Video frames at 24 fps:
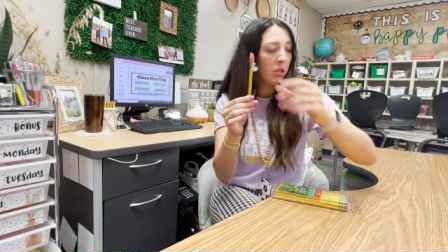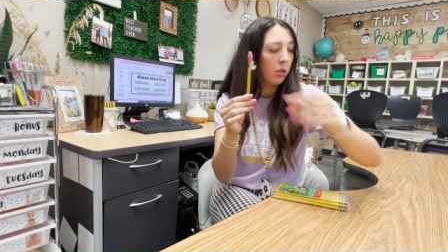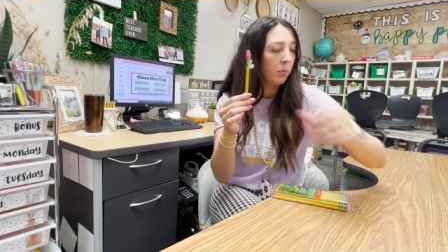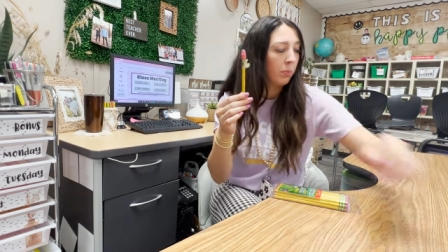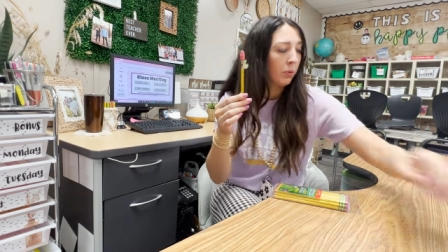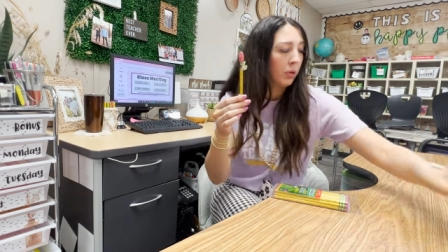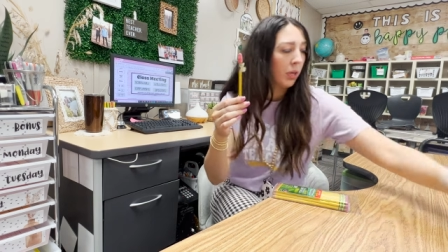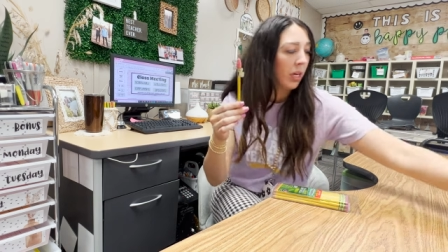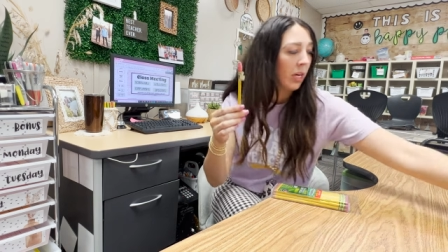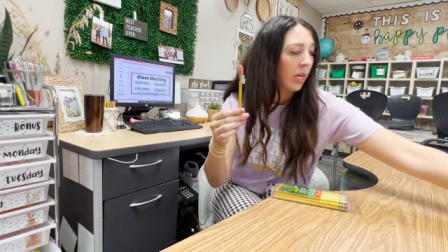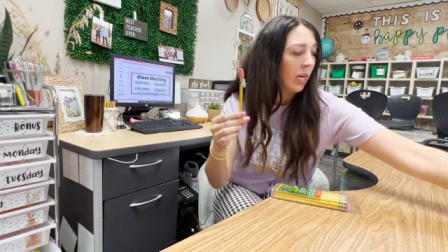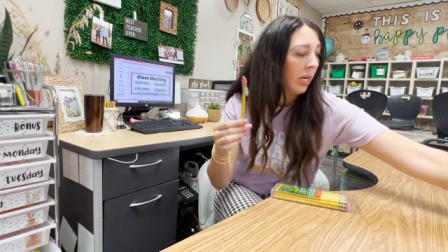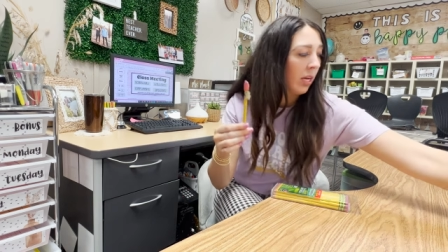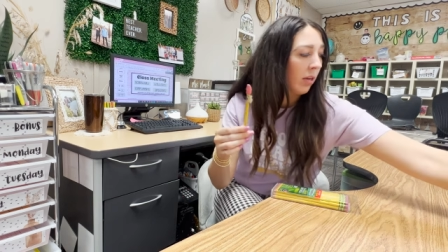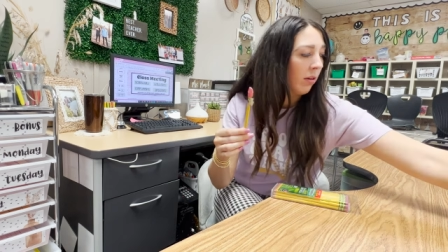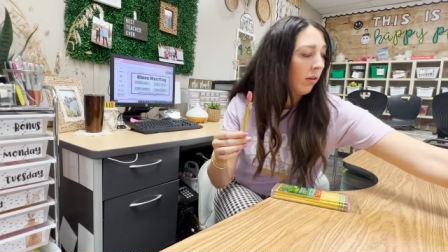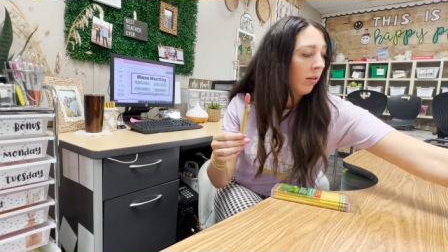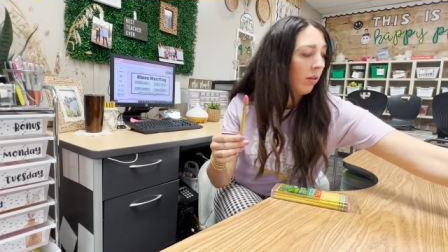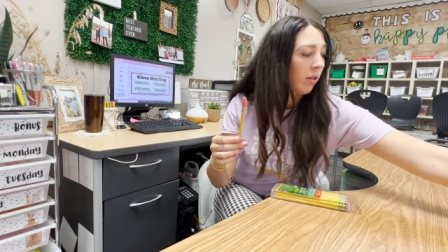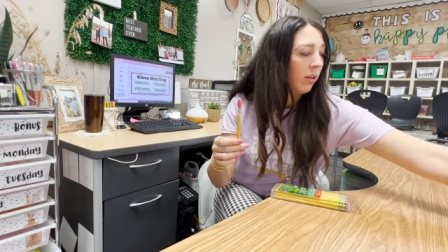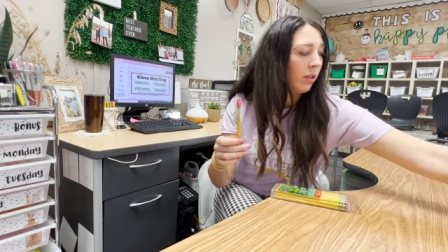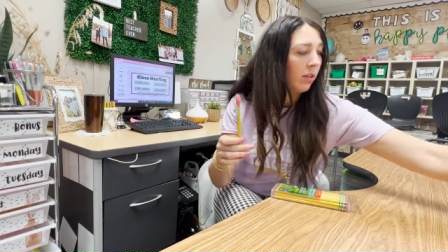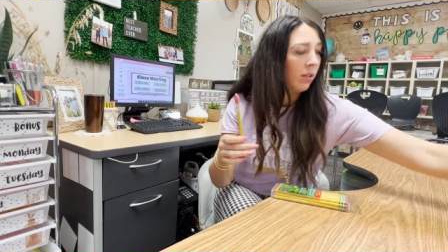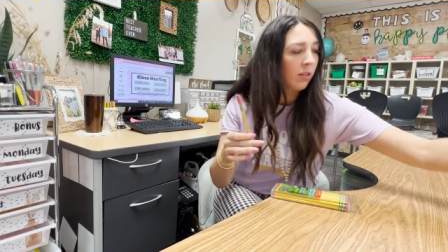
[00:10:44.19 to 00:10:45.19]
a pretty
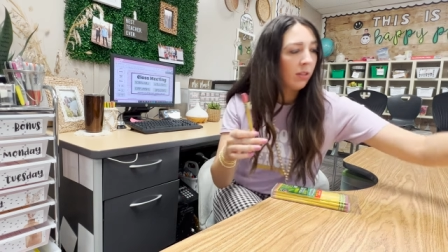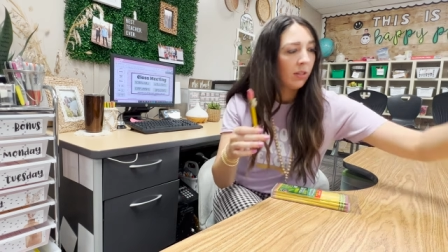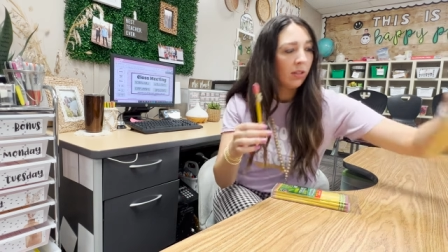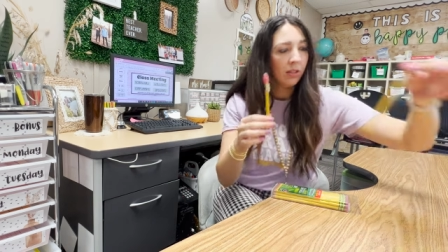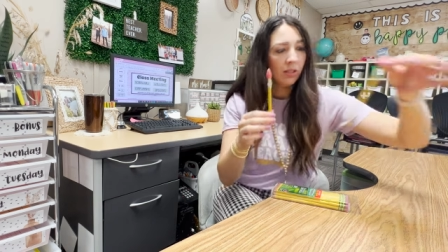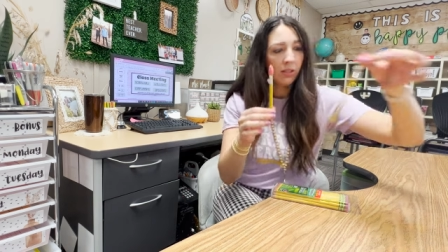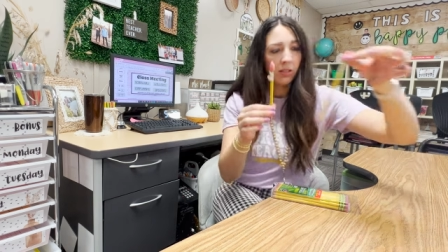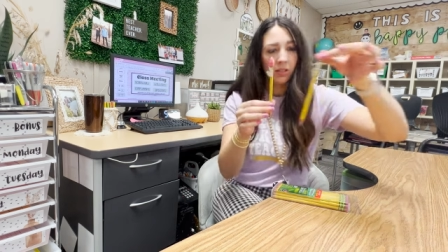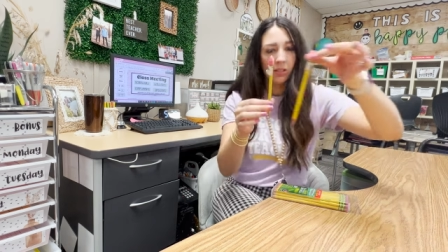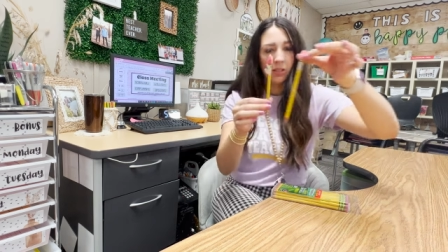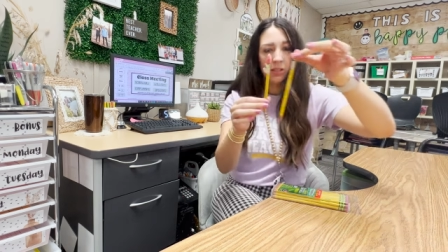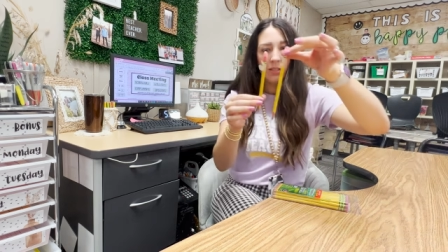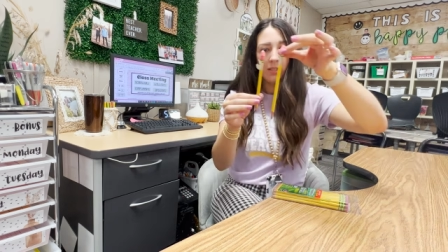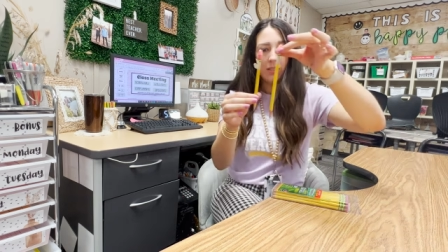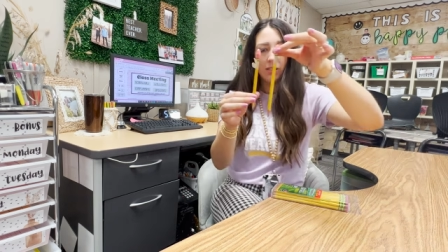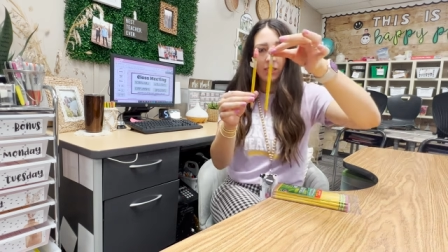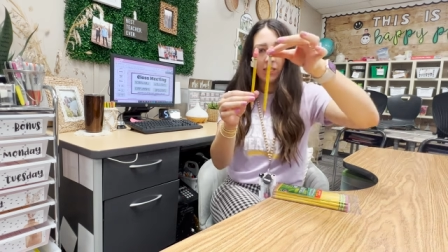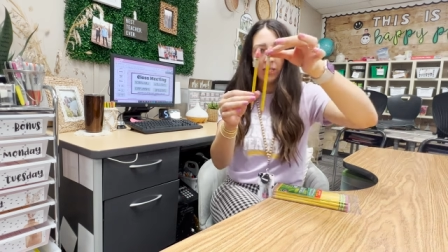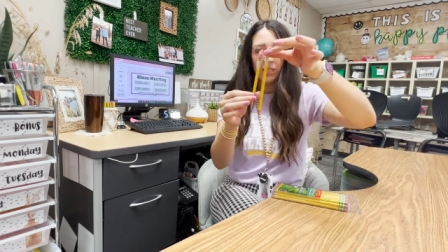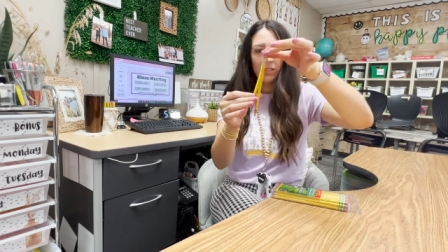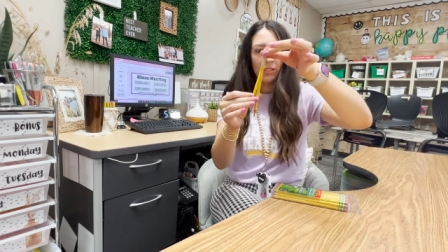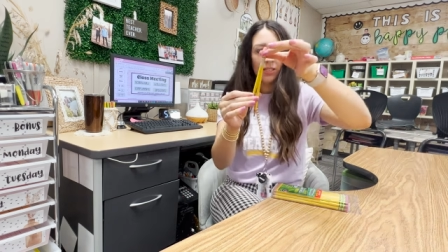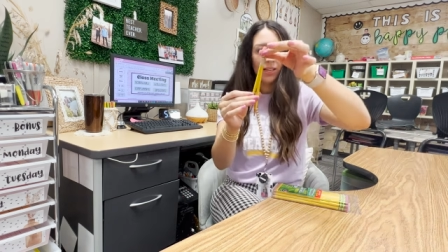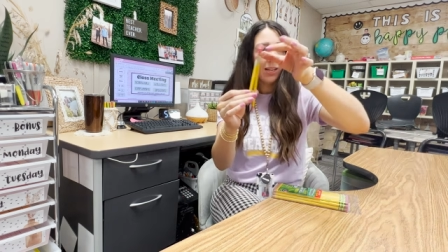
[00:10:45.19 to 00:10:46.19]

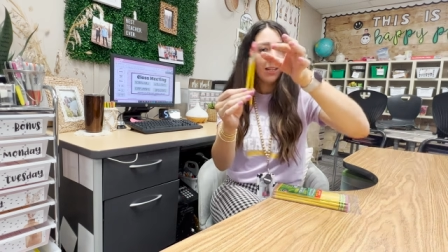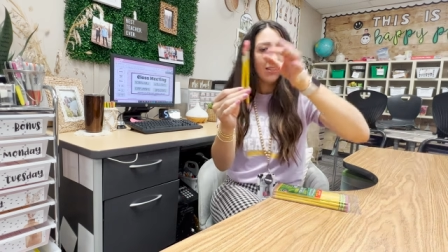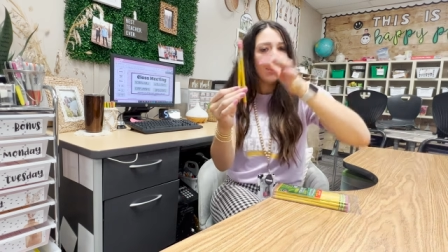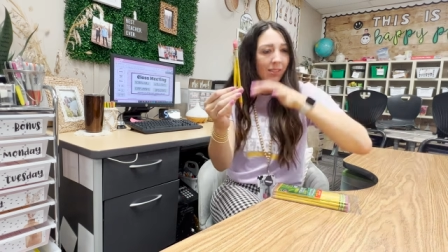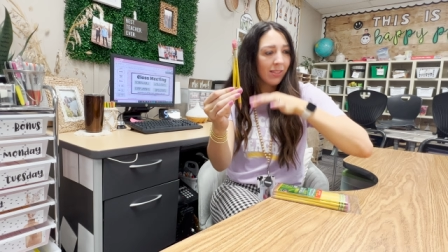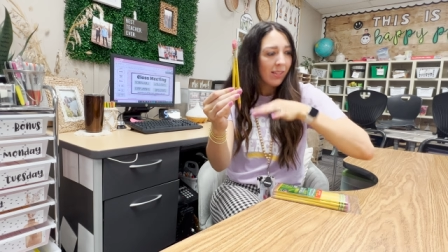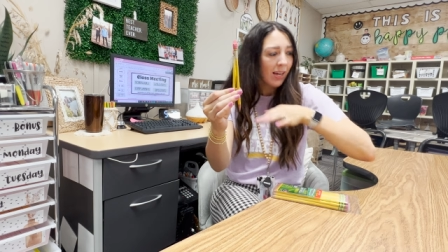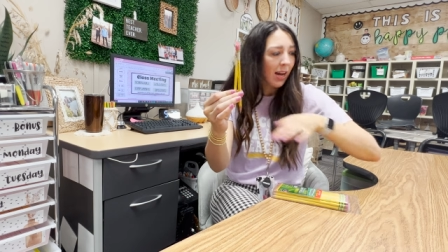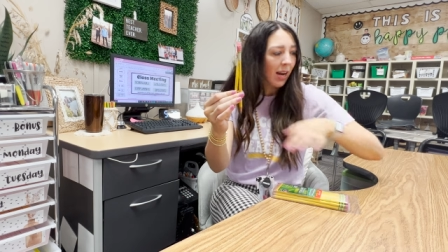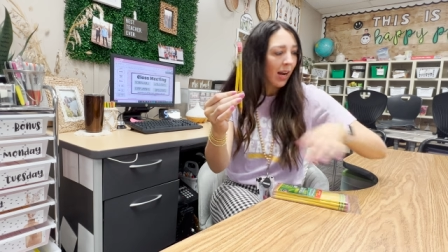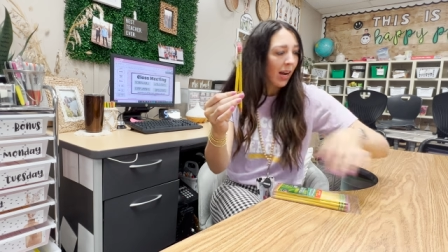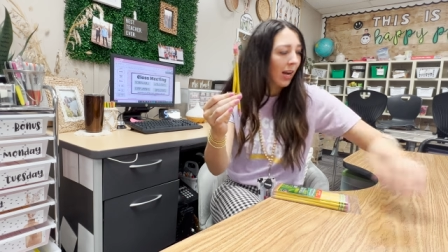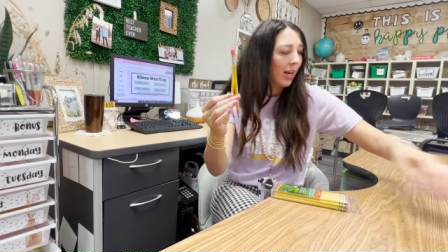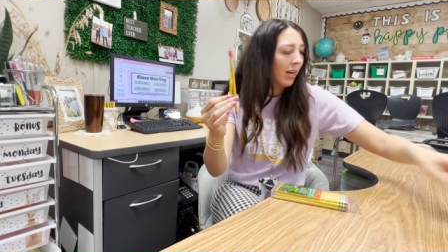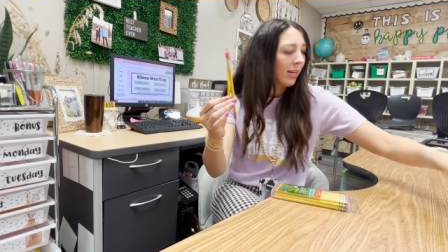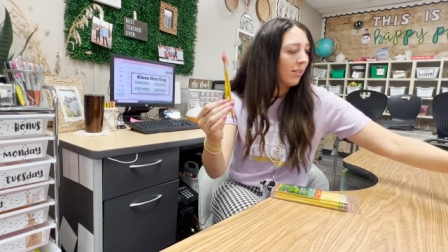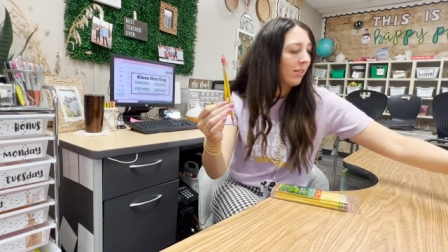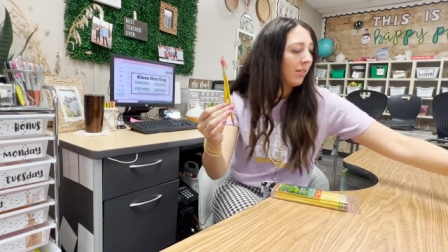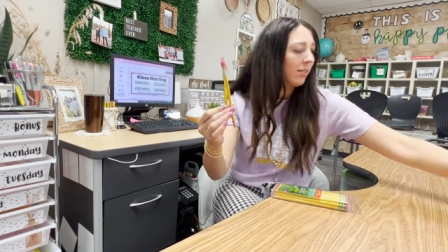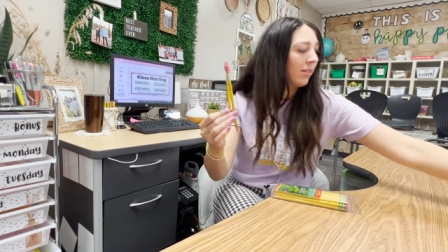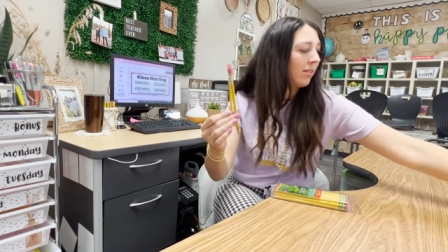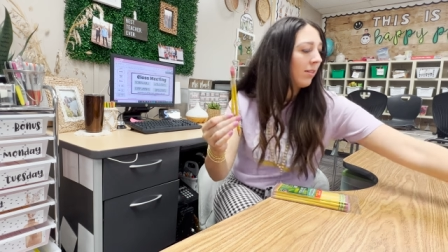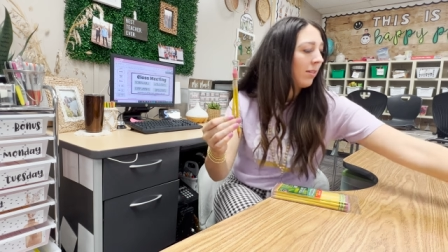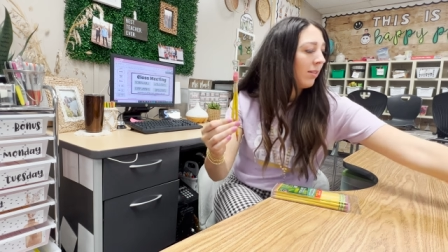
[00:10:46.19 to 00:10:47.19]
decent
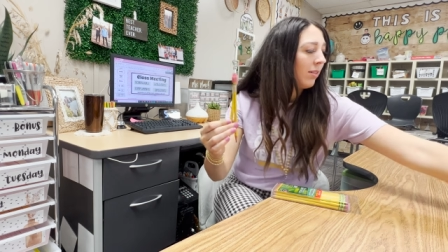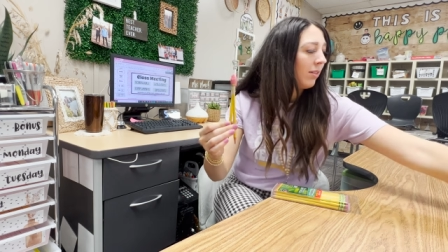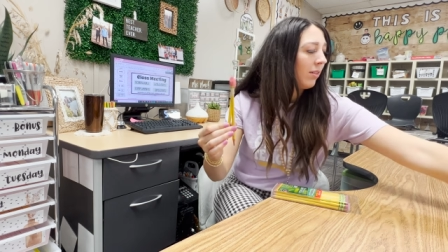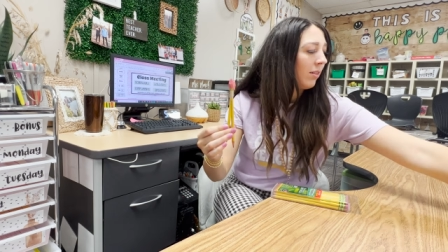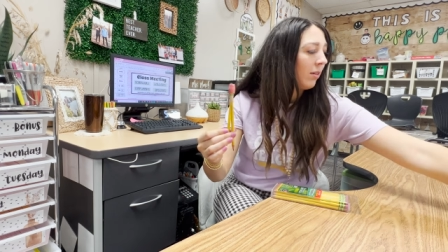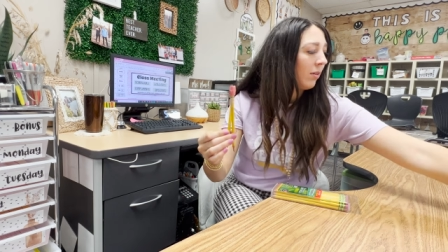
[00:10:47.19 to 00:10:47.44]
size.